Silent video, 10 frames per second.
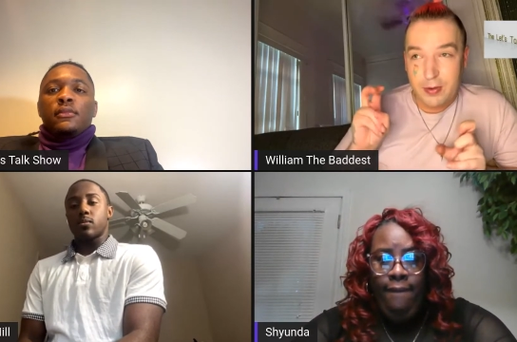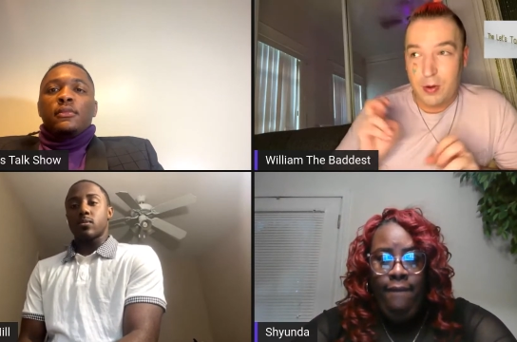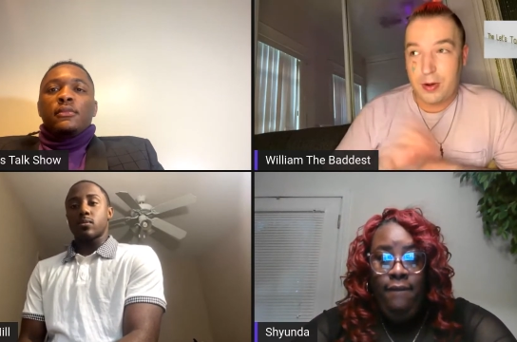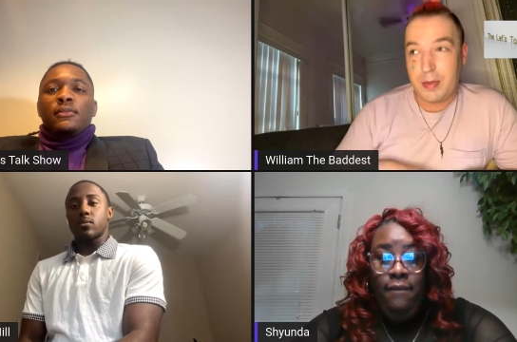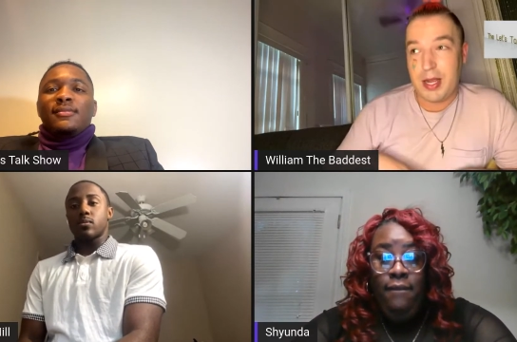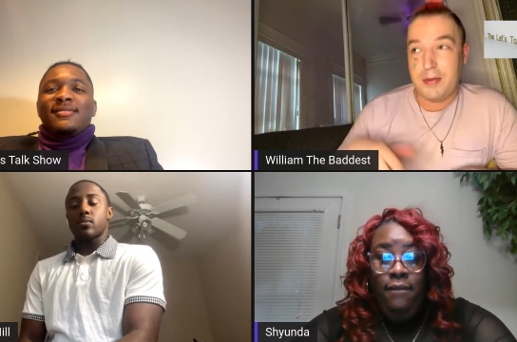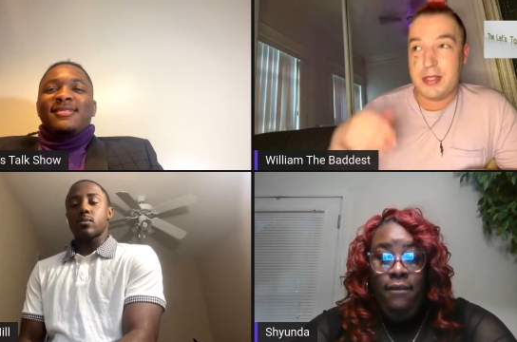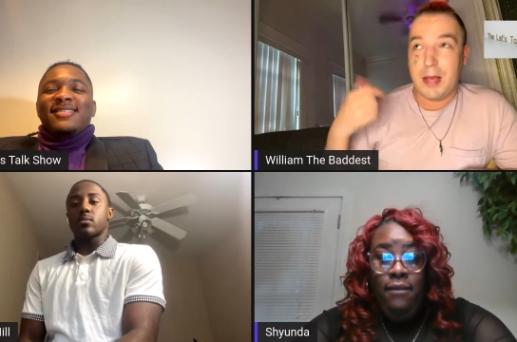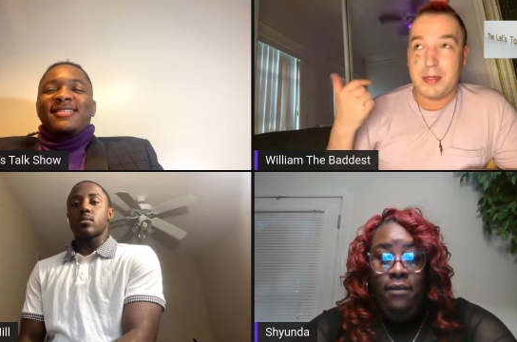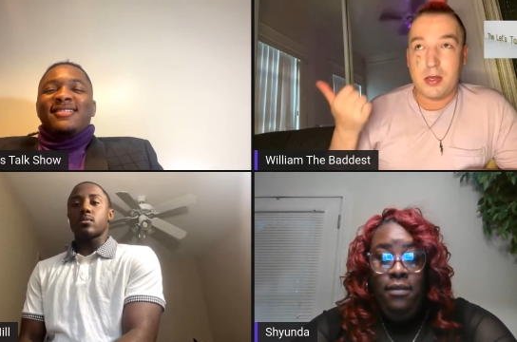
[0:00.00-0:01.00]
Speaker 1: quote but he
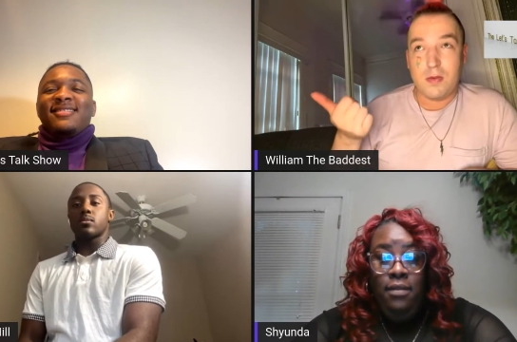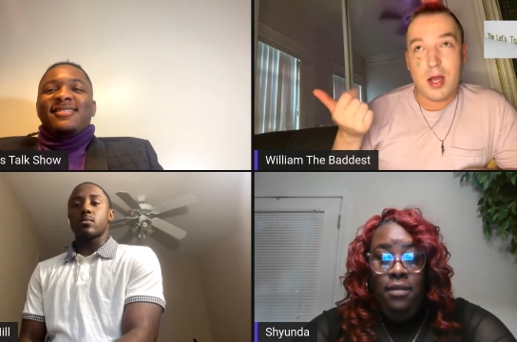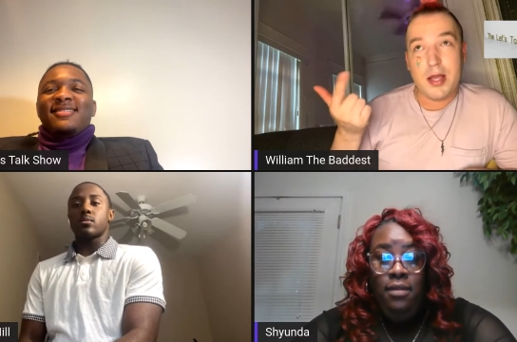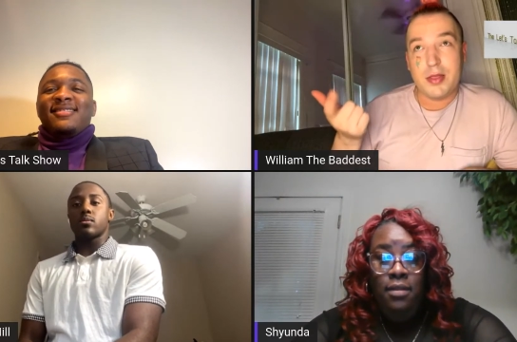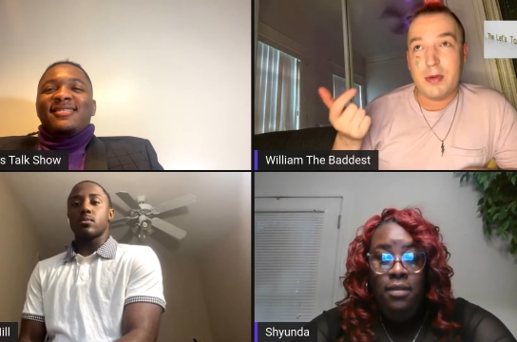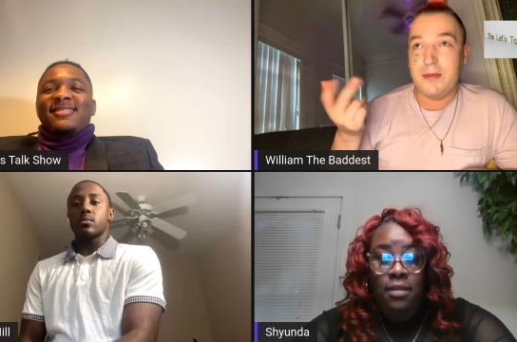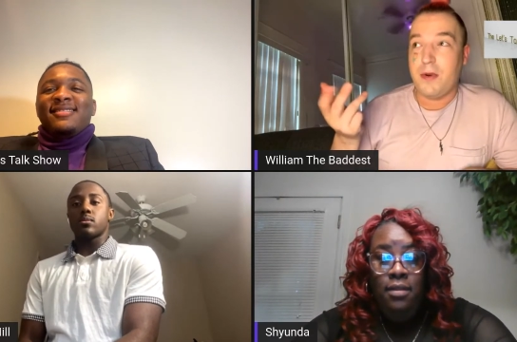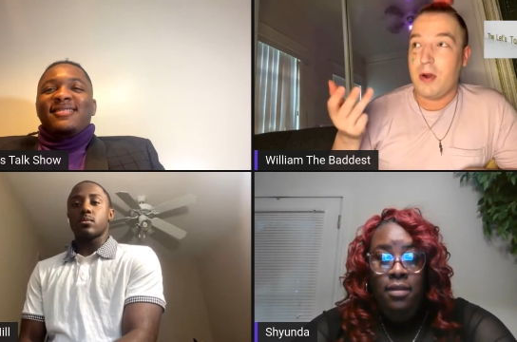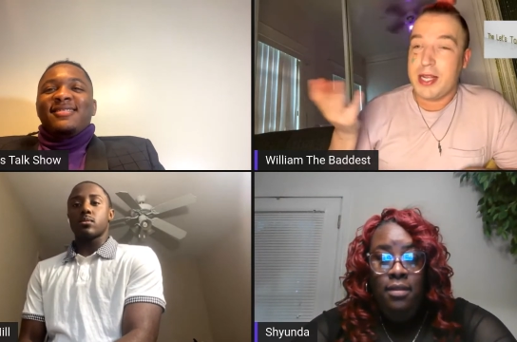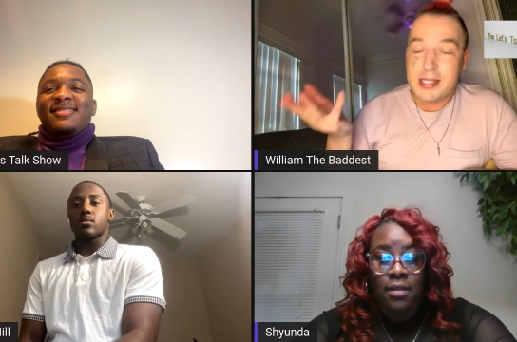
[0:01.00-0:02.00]
was episode one, three,
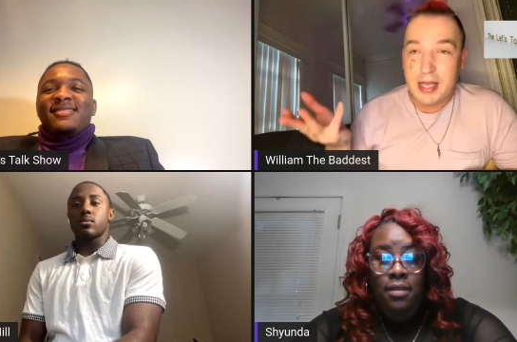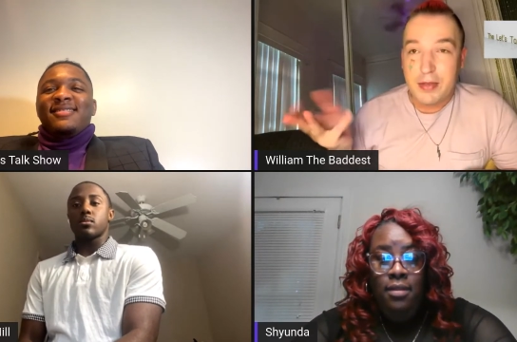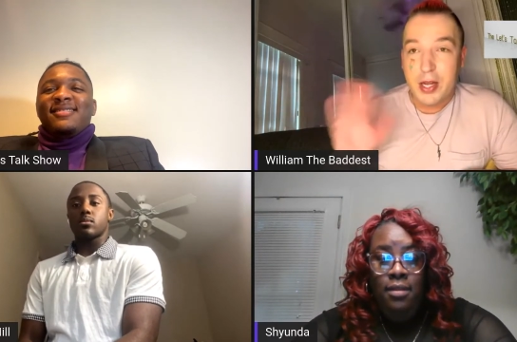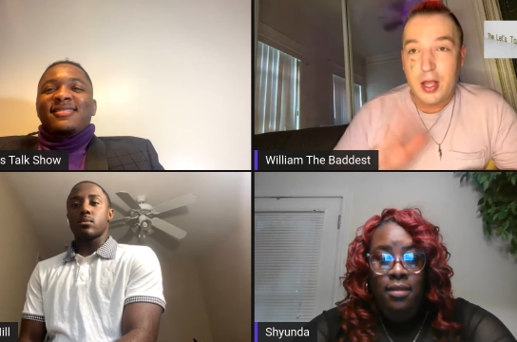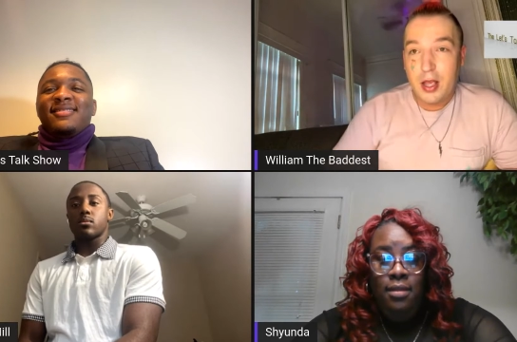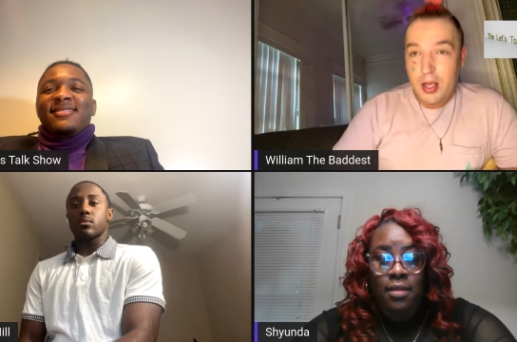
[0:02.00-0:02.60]
four, and seven.